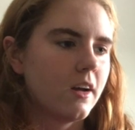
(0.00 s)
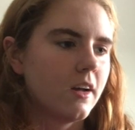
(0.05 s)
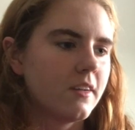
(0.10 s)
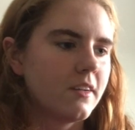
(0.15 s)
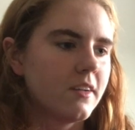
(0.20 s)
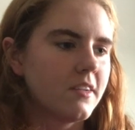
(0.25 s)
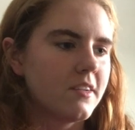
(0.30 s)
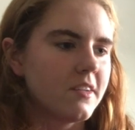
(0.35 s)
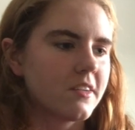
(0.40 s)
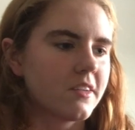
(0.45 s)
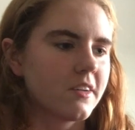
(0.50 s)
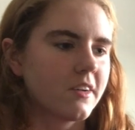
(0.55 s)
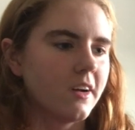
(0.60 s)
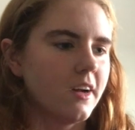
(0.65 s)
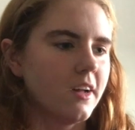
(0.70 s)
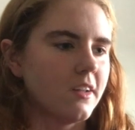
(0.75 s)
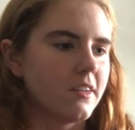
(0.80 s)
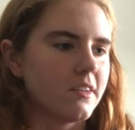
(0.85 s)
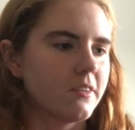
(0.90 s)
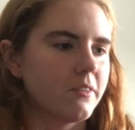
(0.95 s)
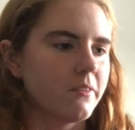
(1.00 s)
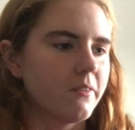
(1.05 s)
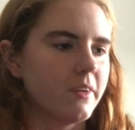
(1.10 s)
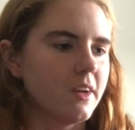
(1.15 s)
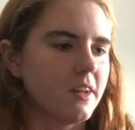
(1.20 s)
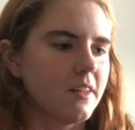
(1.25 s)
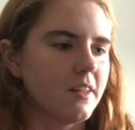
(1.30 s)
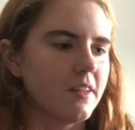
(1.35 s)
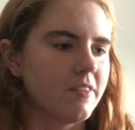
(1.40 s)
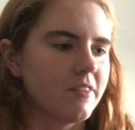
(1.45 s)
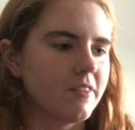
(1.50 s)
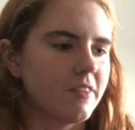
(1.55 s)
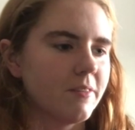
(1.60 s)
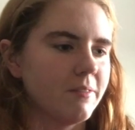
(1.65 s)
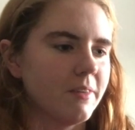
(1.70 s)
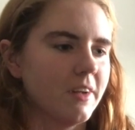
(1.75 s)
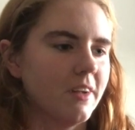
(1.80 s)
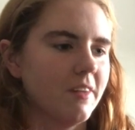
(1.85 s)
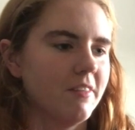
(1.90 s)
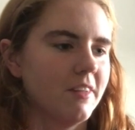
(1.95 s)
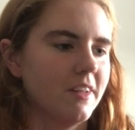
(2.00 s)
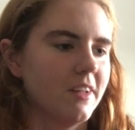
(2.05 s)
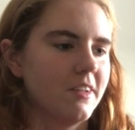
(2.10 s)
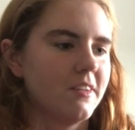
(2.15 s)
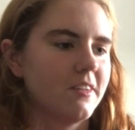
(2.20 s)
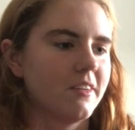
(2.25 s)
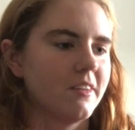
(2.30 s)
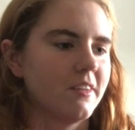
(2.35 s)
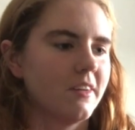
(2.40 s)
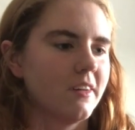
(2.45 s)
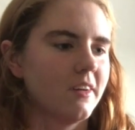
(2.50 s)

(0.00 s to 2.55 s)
Jesus Christ, when did they film all of this?